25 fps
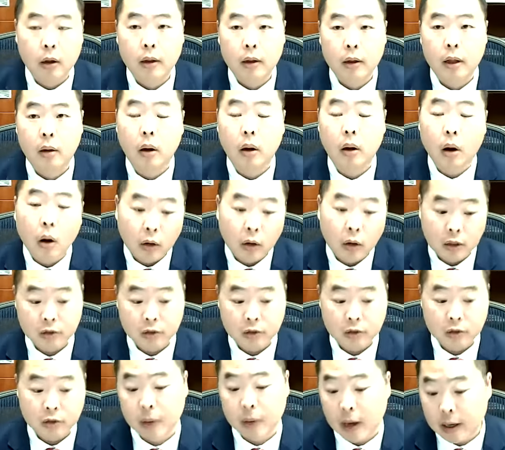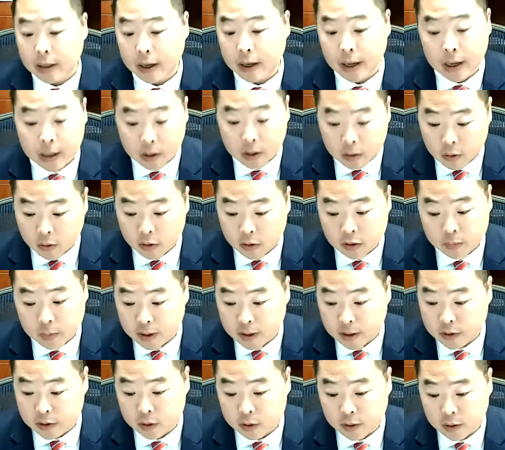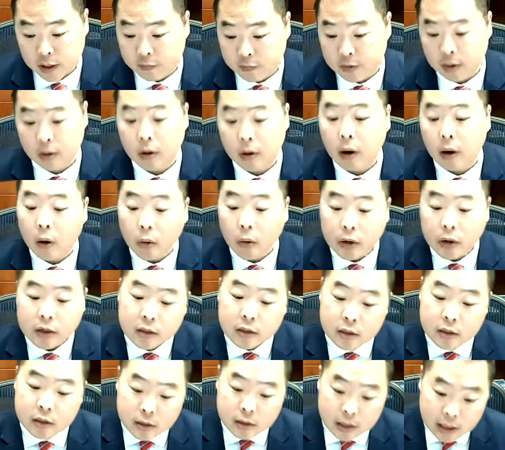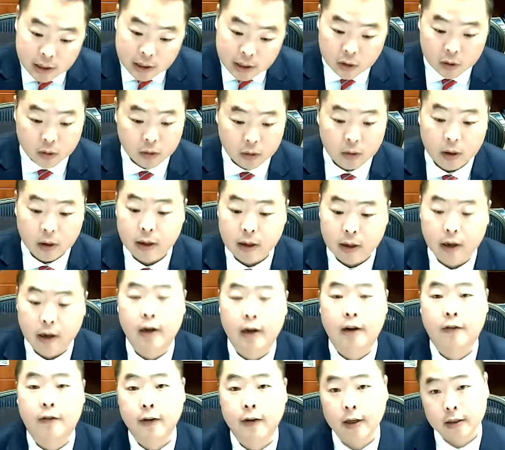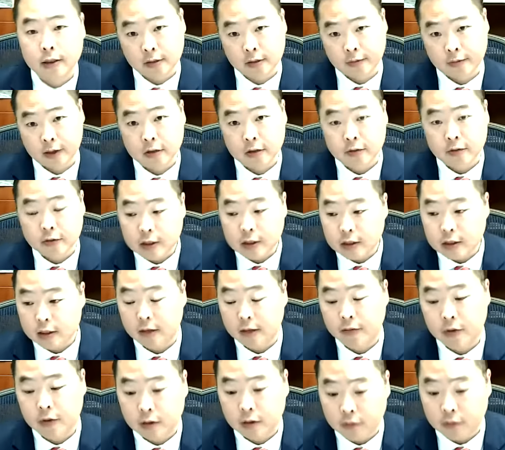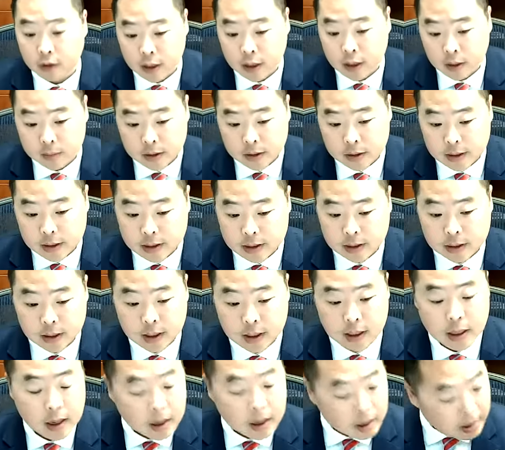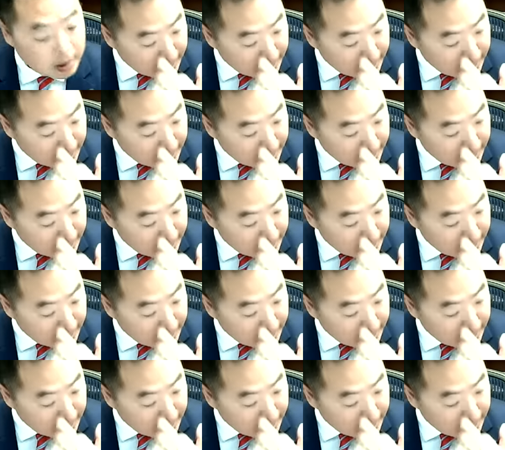They'll always respond to any correspondence you have. They'll always see you on a face-to-face visit if you ever come to DC.